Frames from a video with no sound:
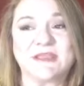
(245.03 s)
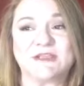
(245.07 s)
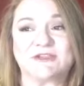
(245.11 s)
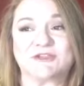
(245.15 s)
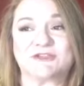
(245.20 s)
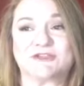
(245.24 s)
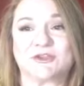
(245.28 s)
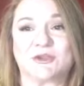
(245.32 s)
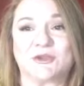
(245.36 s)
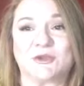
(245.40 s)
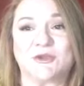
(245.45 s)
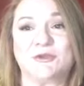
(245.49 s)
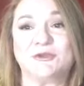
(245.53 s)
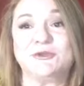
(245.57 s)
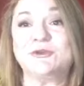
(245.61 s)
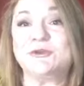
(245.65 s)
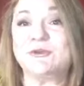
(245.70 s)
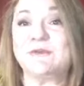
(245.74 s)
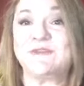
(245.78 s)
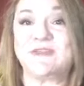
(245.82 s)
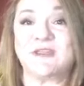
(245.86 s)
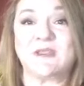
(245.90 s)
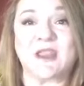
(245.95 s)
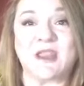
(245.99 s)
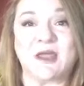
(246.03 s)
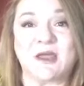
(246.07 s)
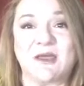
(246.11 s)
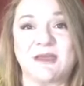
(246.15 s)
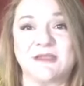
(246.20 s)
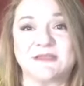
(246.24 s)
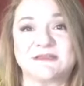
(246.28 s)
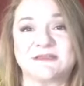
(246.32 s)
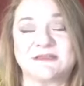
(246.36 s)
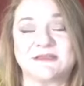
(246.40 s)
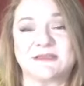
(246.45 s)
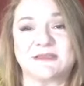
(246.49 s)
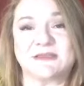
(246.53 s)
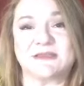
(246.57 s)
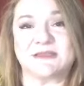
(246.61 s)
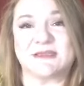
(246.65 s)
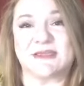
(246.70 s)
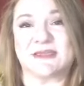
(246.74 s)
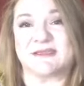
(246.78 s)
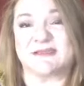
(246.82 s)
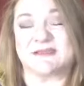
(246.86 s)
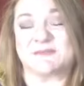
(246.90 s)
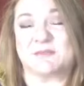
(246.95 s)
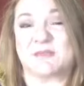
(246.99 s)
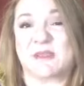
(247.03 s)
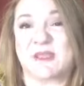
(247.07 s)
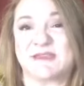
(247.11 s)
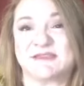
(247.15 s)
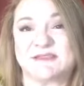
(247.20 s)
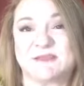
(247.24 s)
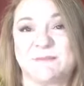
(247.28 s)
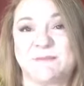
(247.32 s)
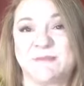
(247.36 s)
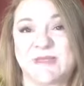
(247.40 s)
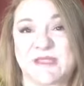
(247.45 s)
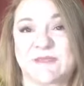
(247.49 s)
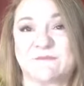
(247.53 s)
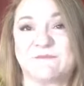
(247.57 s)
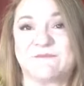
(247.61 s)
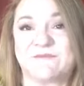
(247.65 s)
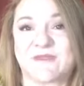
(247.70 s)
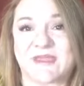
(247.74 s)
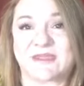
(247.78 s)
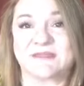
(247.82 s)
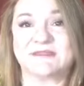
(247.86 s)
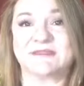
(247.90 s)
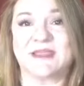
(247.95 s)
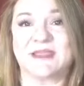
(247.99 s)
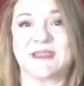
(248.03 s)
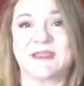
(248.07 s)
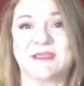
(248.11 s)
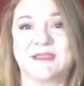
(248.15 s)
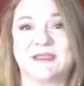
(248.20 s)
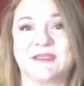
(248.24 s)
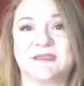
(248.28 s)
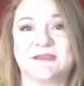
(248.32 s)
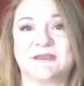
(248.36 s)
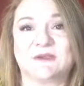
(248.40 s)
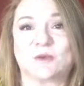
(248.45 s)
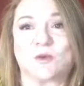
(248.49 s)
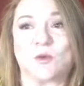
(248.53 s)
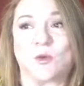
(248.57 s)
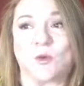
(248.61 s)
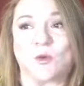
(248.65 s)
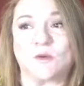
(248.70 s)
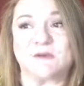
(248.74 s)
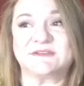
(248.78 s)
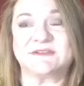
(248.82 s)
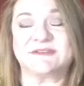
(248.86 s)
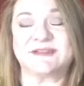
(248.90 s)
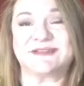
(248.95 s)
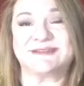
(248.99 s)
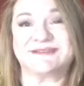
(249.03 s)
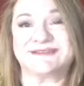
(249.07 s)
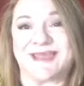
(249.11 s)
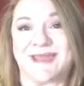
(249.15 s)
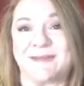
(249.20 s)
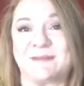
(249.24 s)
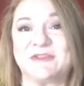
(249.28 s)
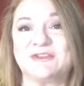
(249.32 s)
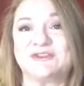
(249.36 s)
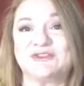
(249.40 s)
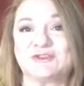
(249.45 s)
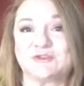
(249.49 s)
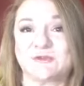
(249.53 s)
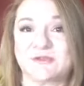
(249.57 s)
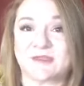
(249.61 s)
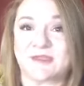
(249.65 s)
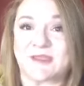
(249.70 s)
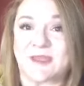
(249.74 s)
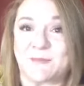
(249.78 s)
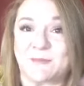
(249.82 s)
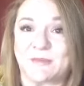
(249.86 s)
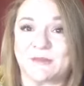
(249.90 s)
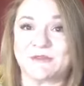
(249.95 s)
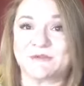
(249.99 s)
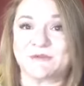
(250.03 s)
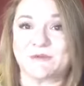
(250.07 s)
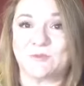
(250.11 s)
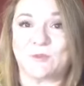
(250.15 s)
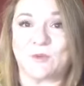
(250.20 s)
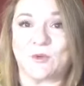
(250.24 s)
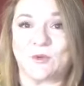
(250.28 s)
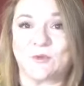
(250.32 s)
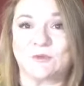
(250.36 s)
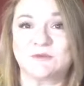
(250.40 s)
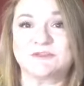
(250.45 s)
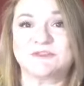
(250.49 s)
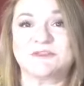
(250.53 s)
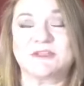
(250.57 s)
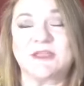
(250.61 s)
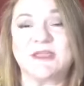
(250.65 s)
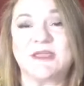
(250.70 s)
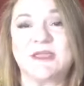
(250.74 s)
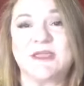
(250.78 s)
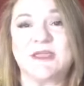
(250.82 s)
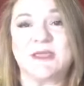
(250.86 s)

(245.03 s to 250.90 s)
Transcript: So UV light, it plays a big factor in causing damage to the capillary walls.